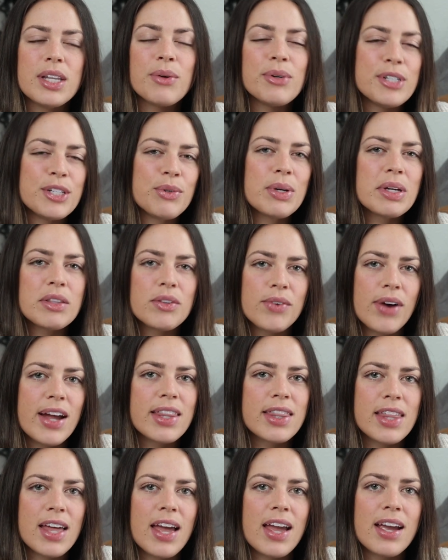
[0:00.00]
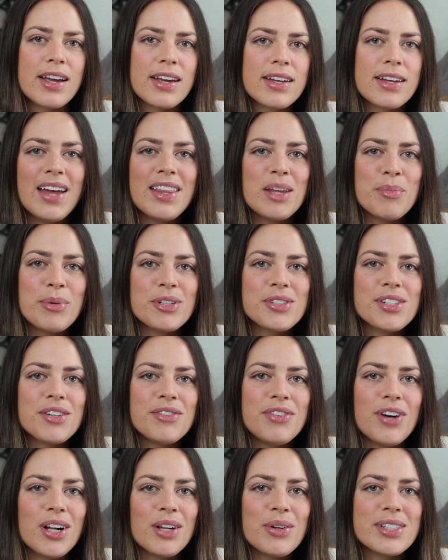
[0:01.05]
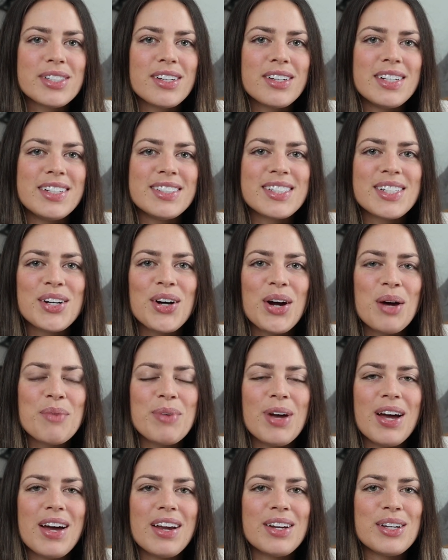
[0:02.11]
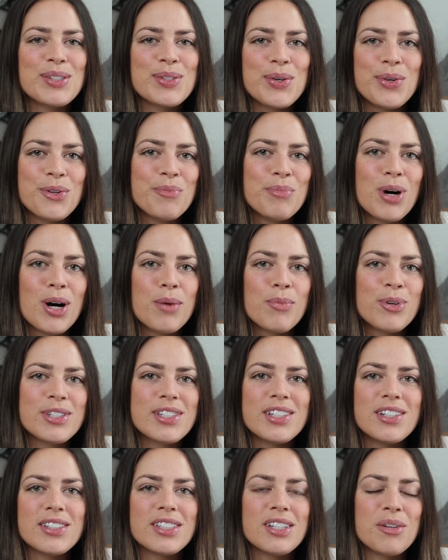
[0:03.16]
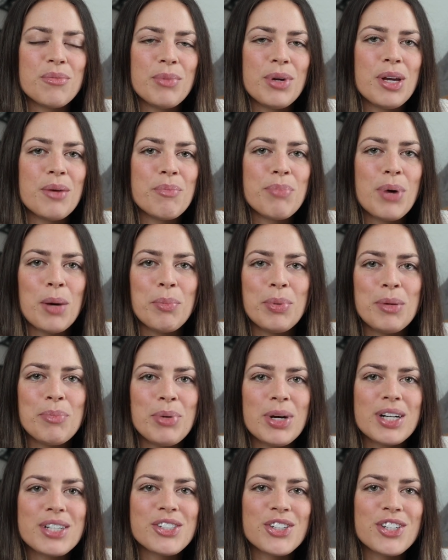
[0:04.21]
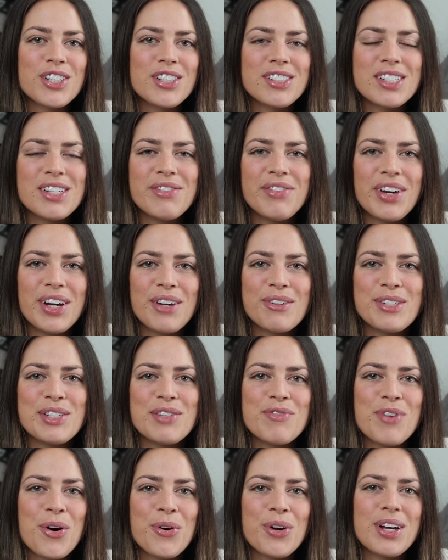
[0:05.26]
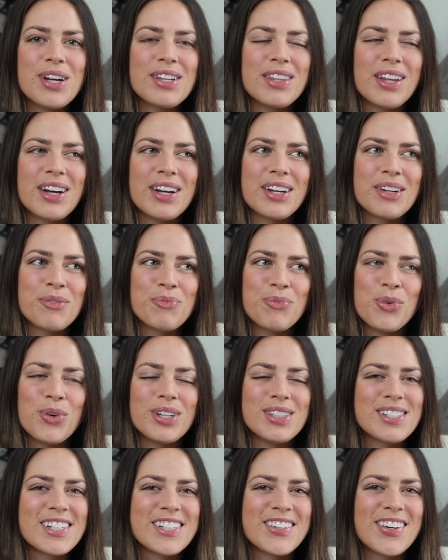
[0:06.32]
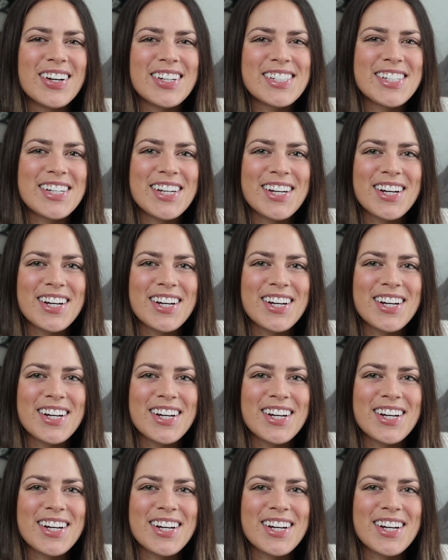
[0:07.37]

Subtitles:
they were doing the right thing. And they both still follow us on Instagram, and his old mom will still send me puppy pictures and videos of Odin like once or twice a